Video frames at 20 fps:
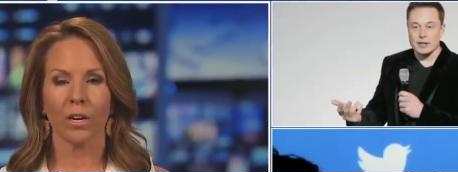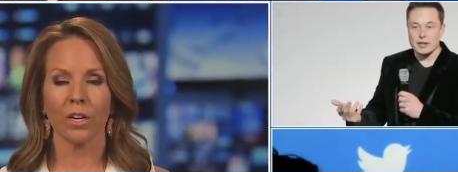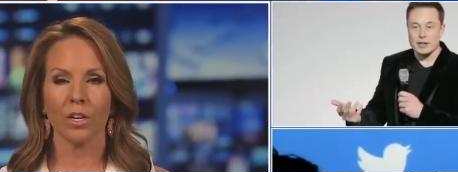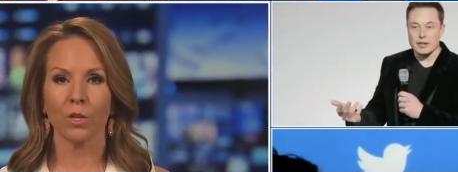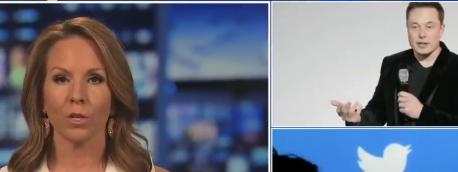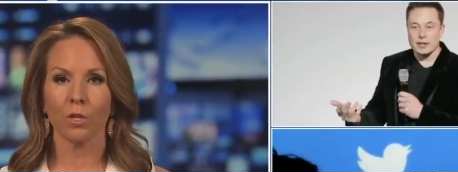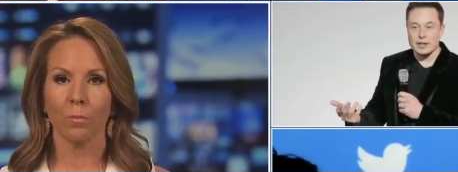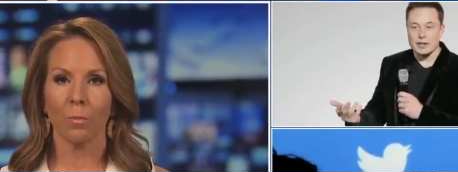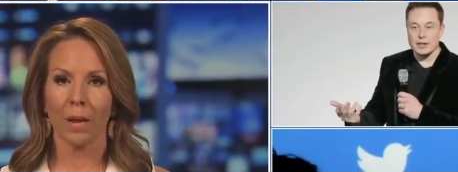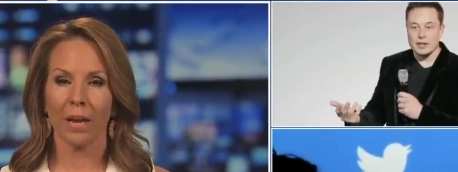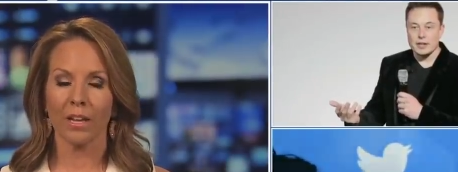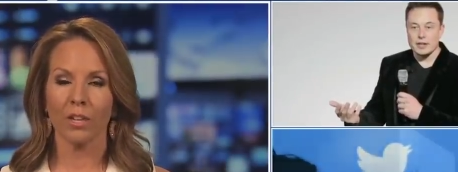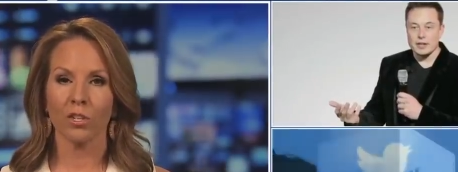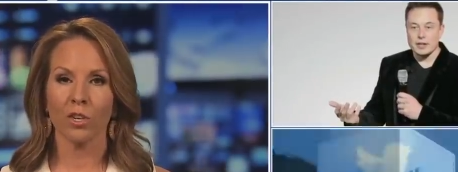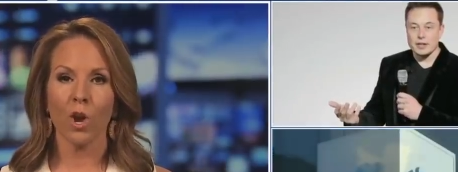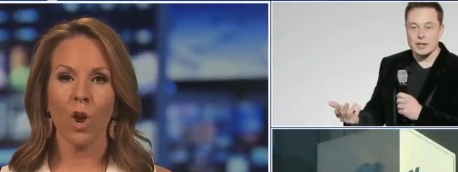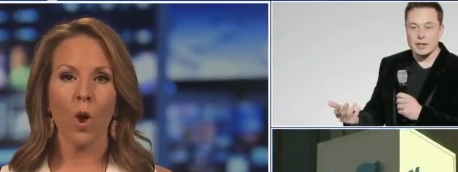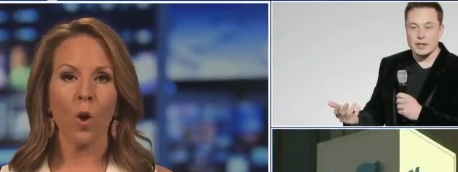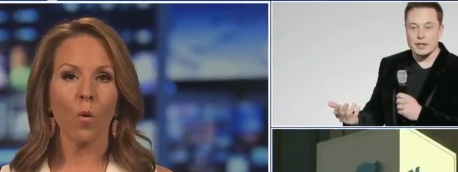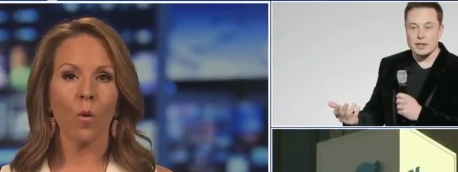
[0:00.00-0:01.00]
Speaker 1: in a space
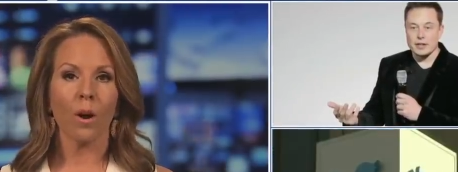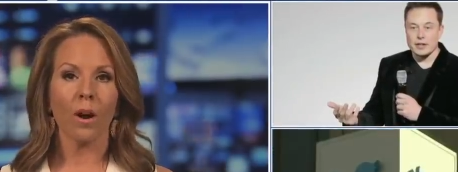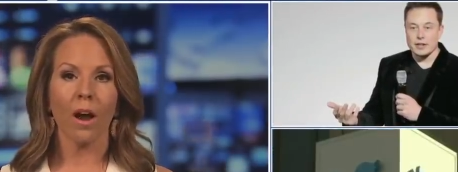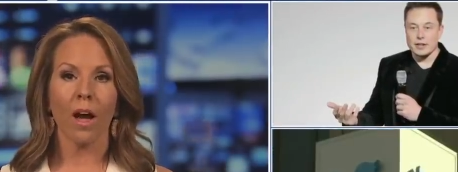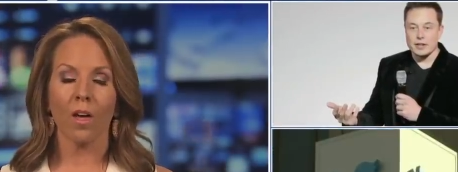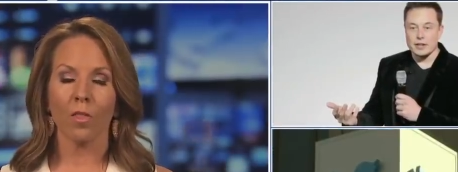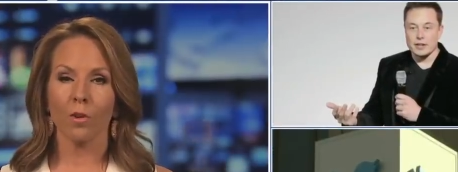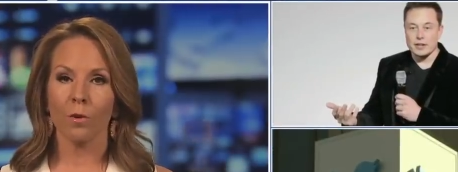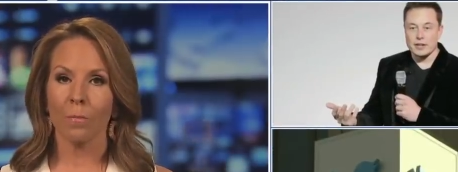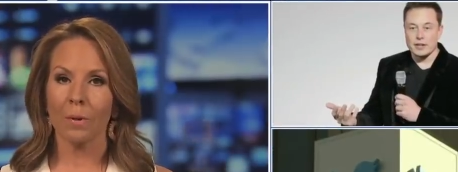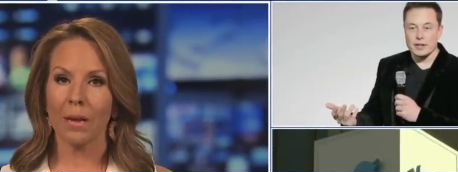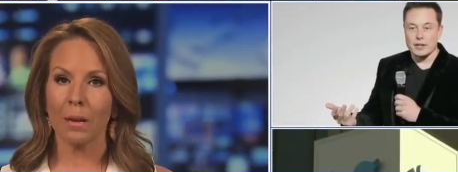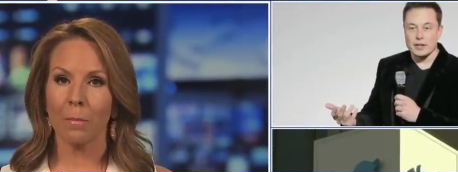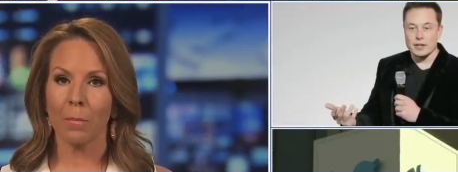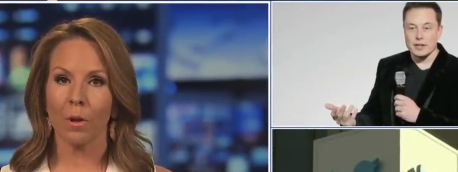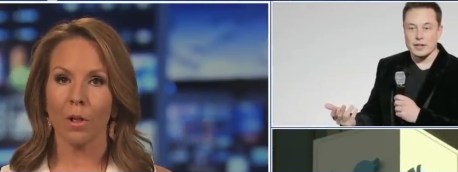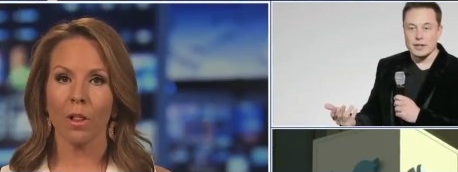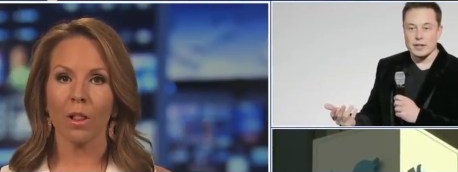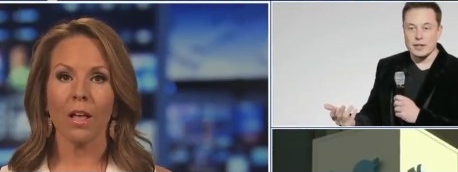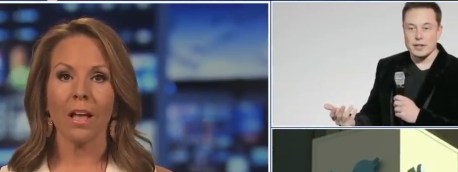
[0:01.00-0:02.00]
where other
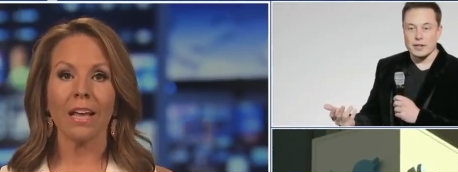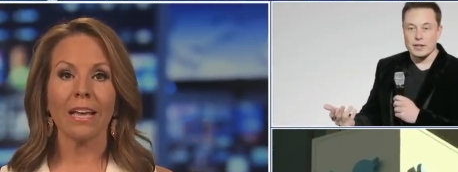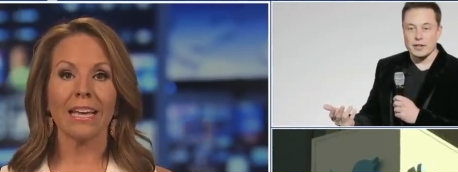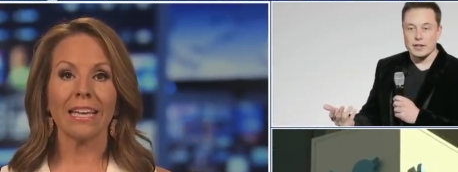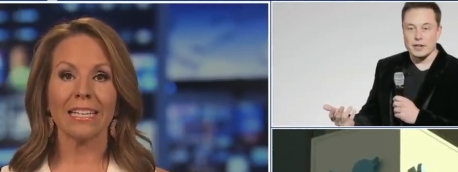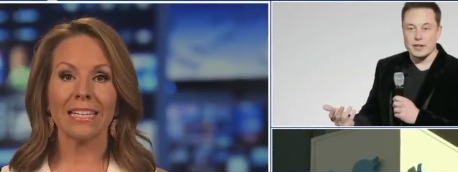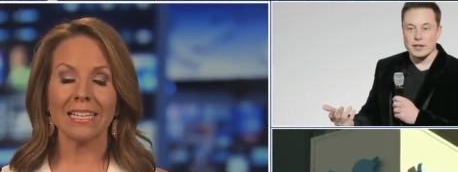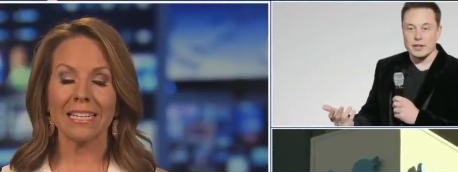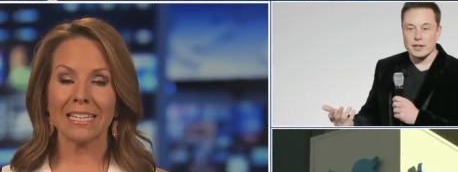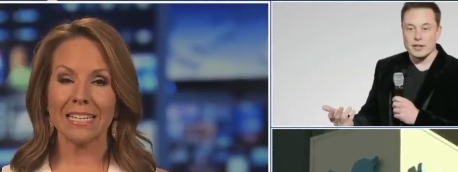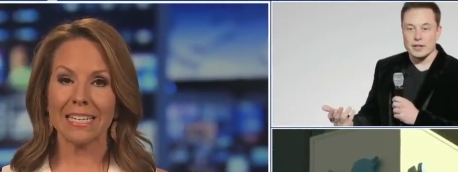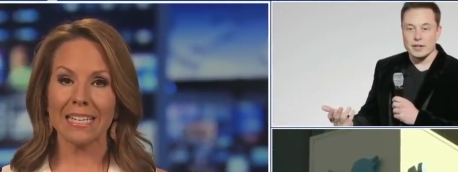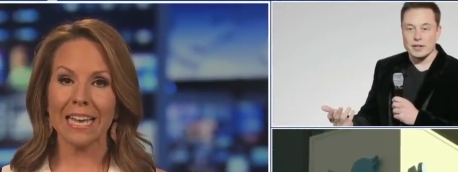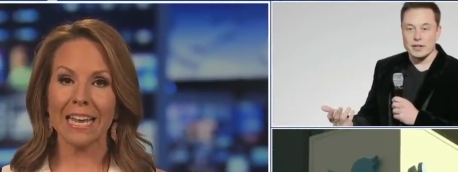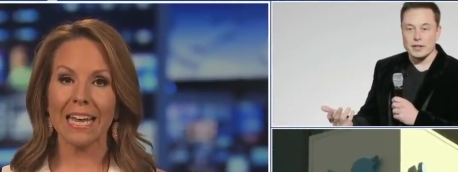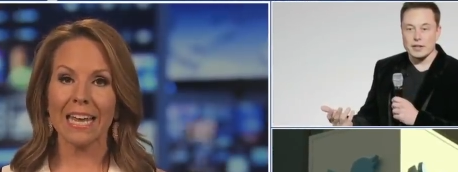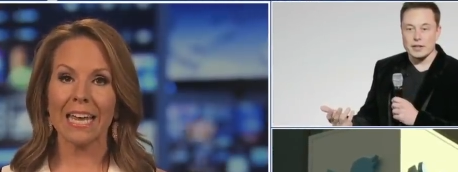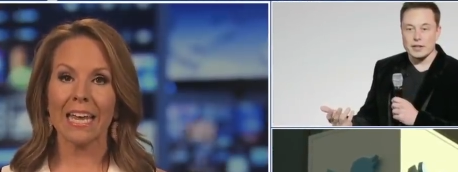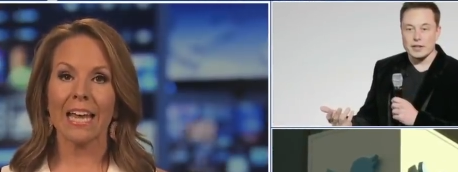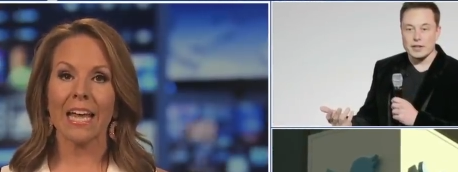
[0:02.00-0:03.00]
people can
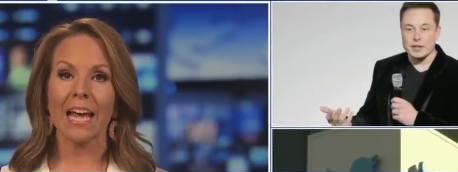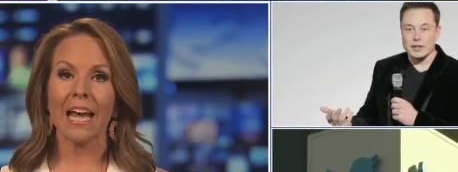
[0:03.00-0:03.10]
see